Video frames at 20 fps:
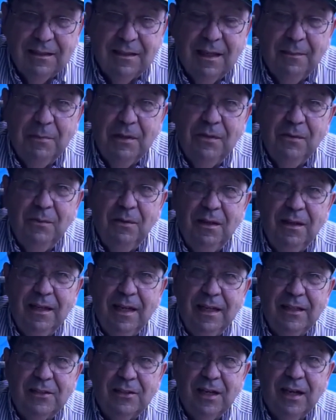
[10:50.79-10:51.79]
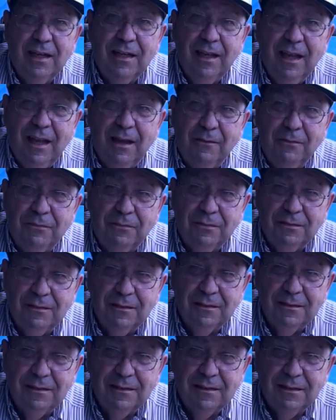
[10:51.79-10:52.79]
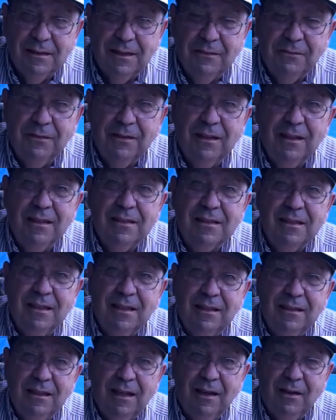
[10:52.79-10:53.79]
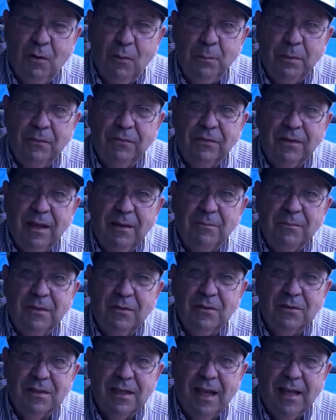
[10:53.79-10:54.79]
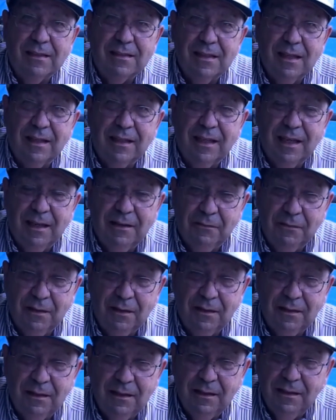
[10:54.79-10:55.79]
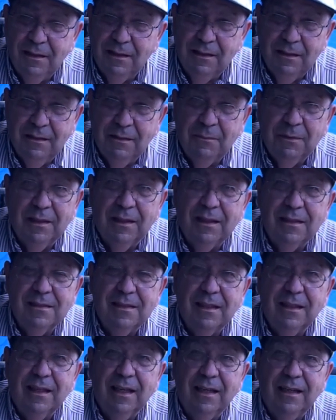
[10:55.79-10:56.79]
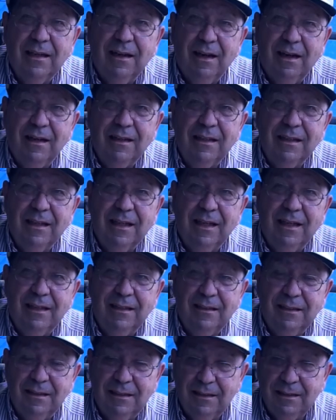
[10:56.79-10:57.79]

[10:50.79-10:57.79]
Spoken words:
W1HAF, if you're listening, I hope you've kept those hats I gave you because they're getting hard to get.